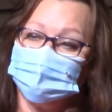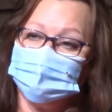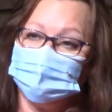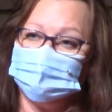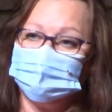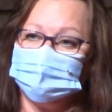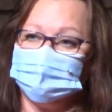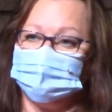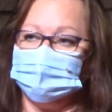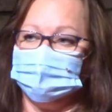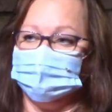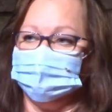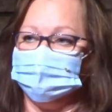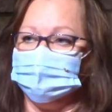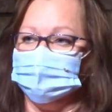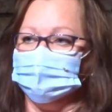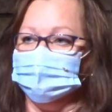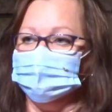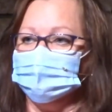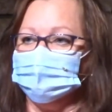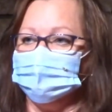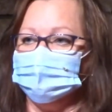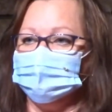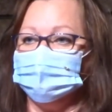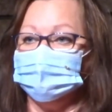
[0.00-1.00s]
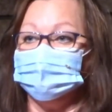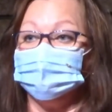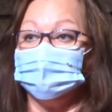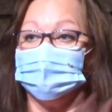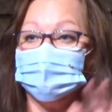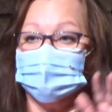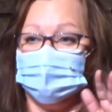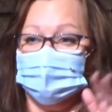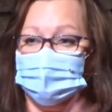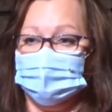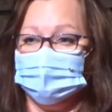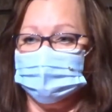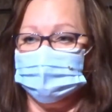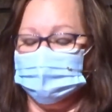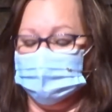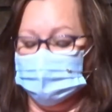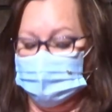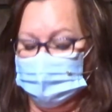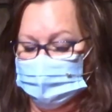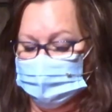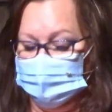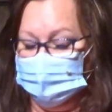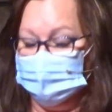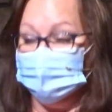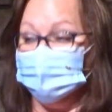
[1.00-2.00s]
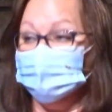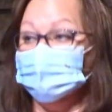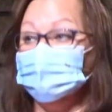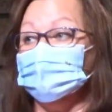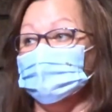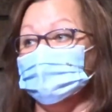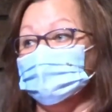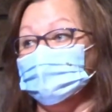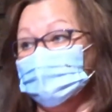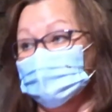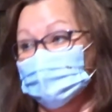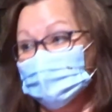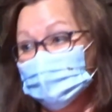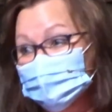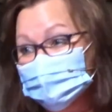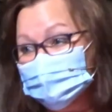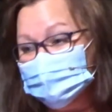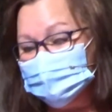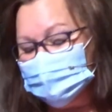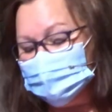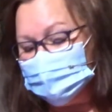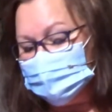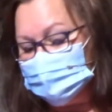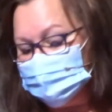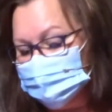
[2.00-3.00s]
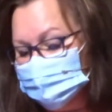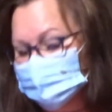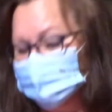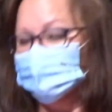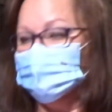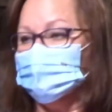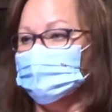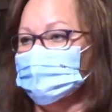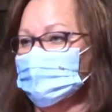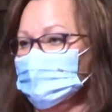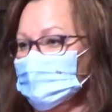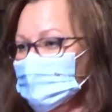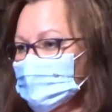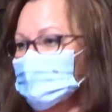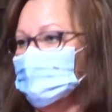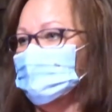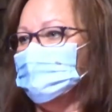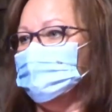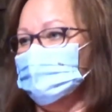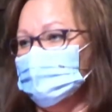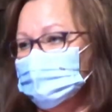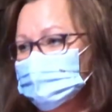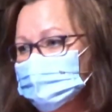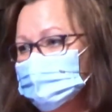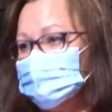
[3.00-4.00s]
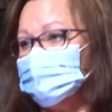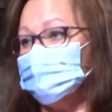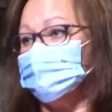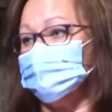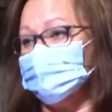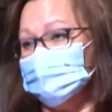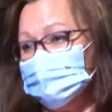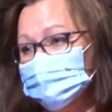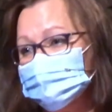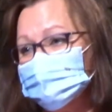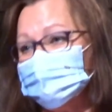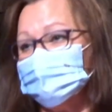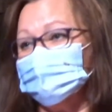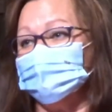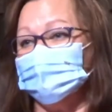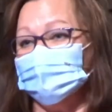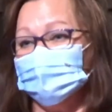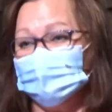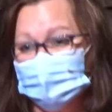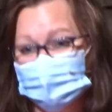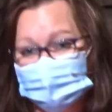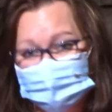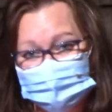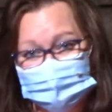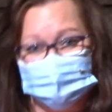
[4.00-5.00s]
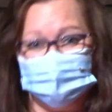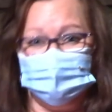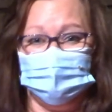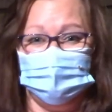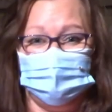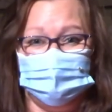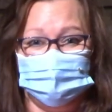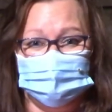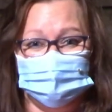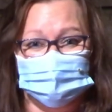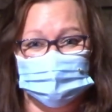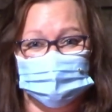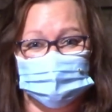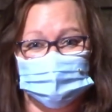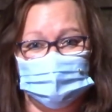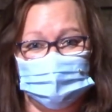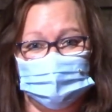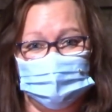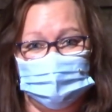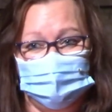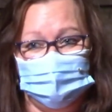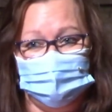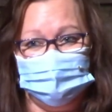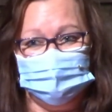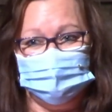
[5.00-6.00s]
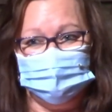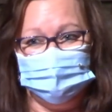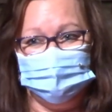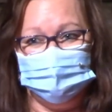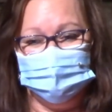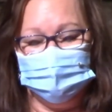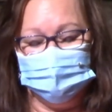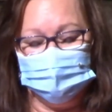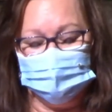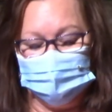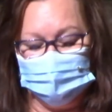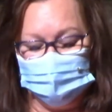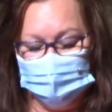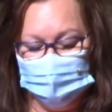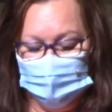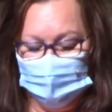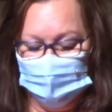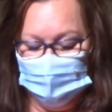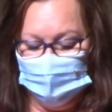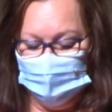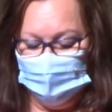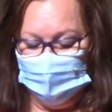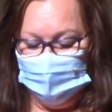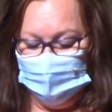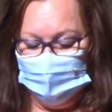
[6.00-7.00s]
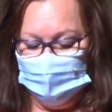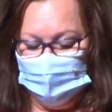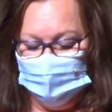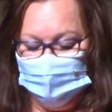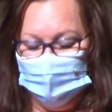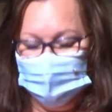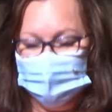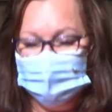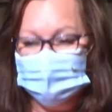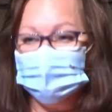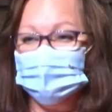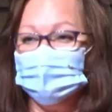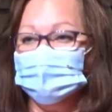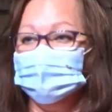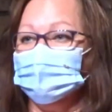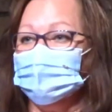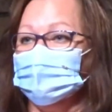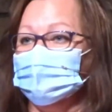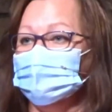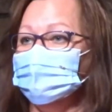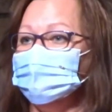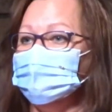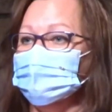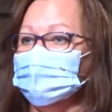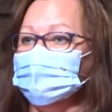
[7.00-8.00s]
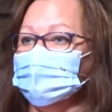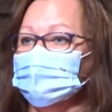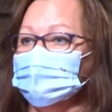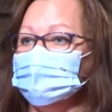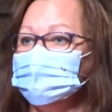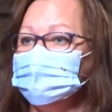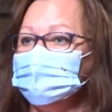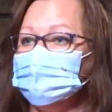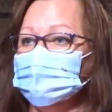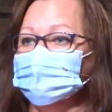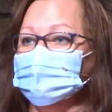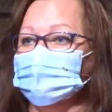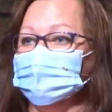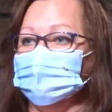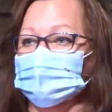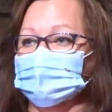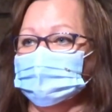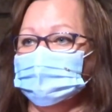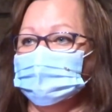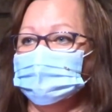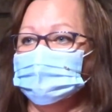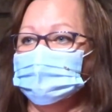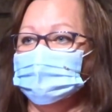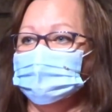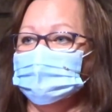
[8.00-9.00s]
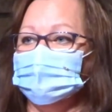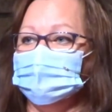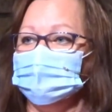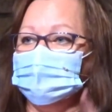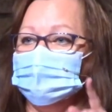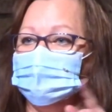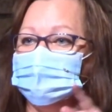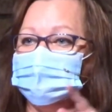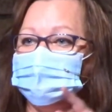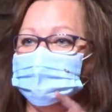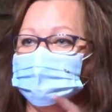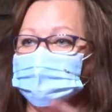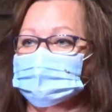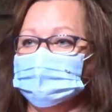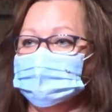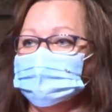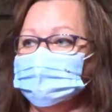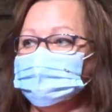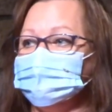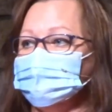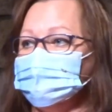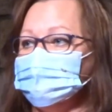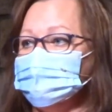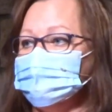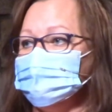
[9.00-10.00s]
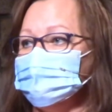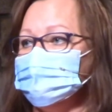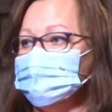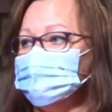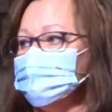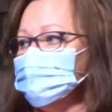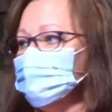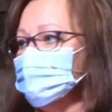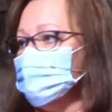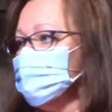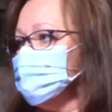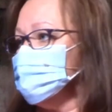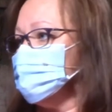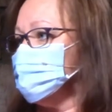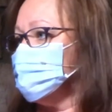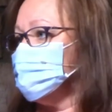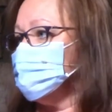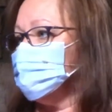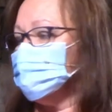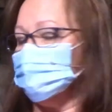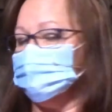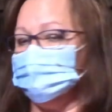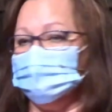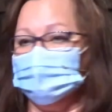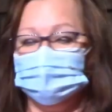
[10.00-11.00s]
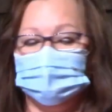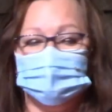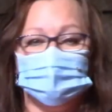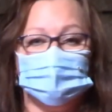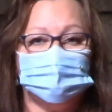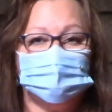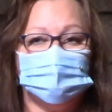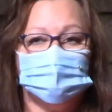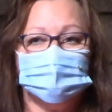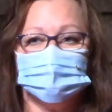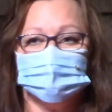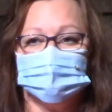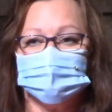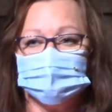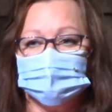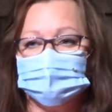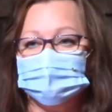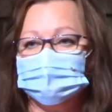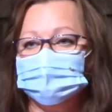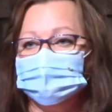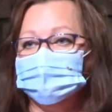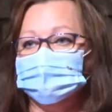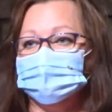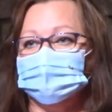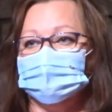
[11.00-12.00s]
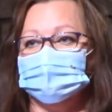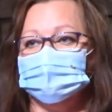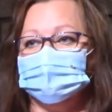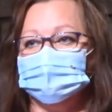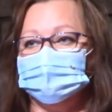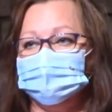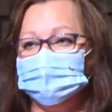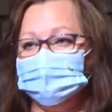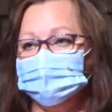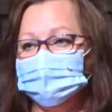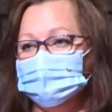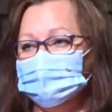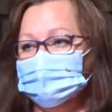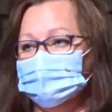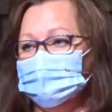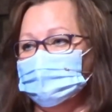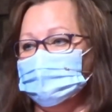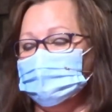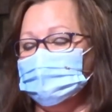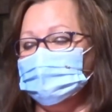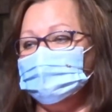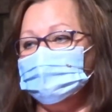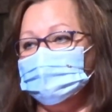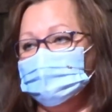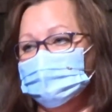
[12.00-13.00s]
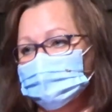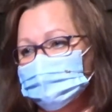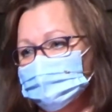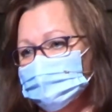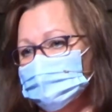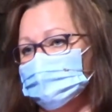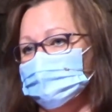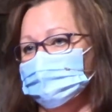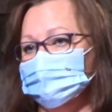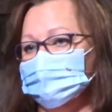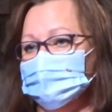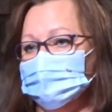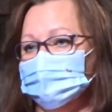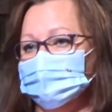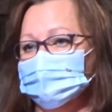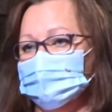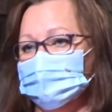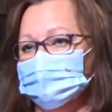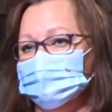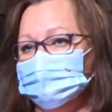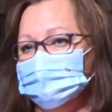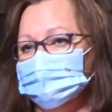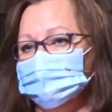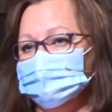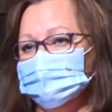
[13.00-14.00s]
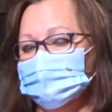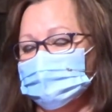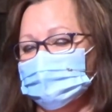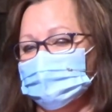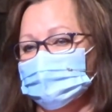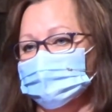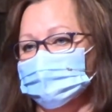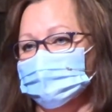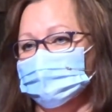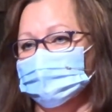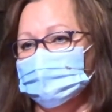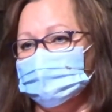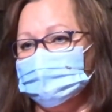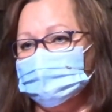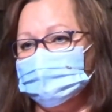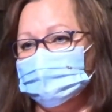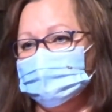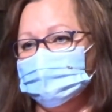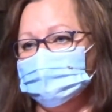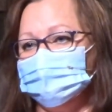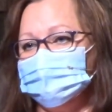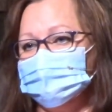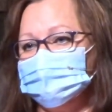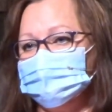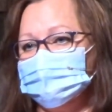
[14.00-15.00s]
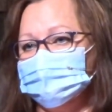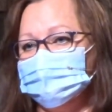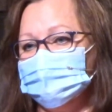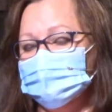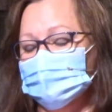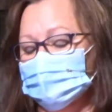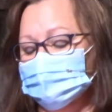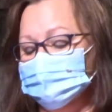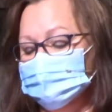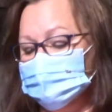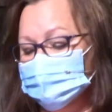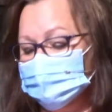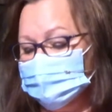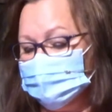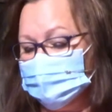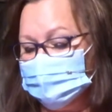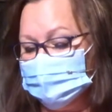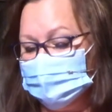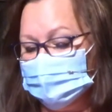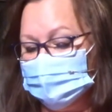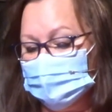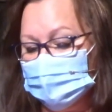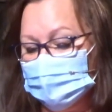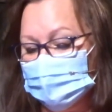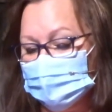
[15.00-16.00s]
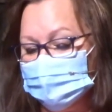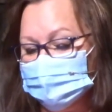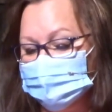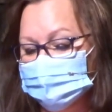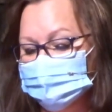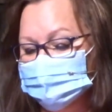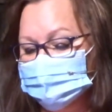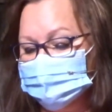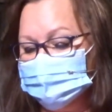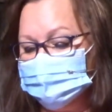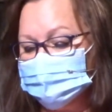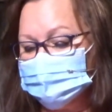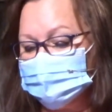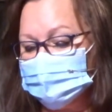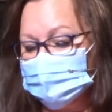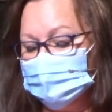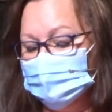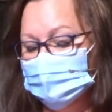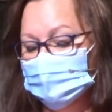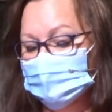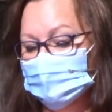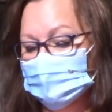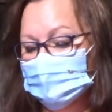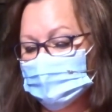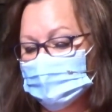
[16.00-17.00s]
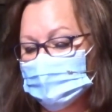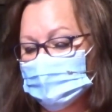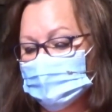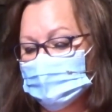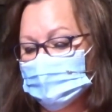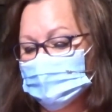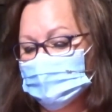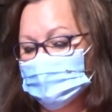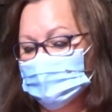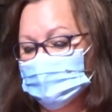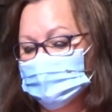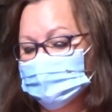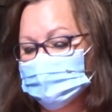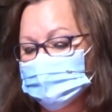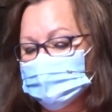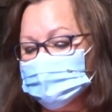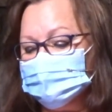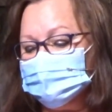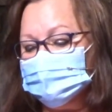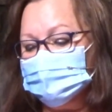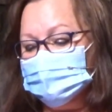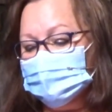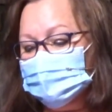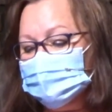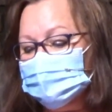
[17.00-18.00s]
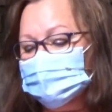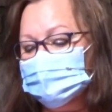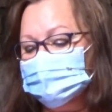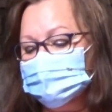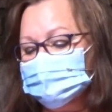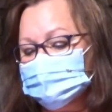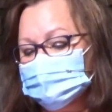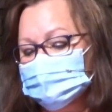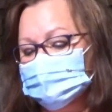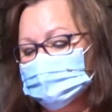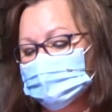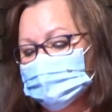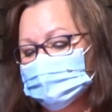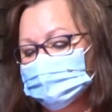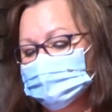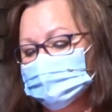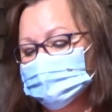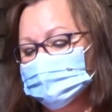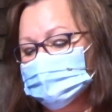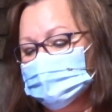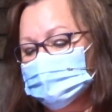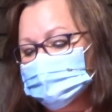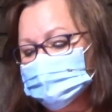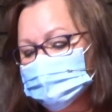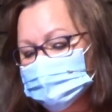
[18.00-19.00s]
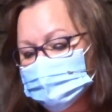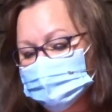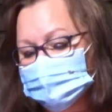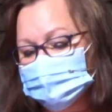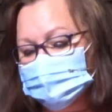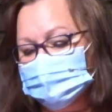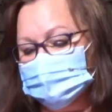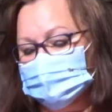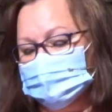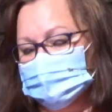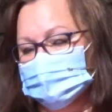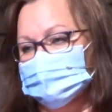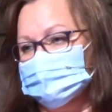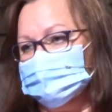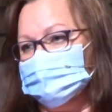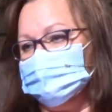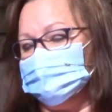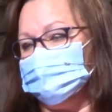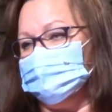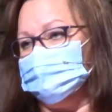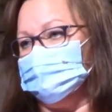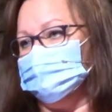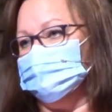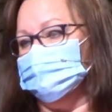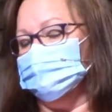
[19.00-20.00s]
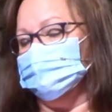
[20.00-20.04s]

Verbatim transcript: received them or you forgot it at home like I did. Yes, the preacher forgets things, okay? They've got, we've got some available at each of the entrances. The ushers would be happy to bring you one if you need it here in a moment when I want to give you some time to fill it out. But today is the day that we do this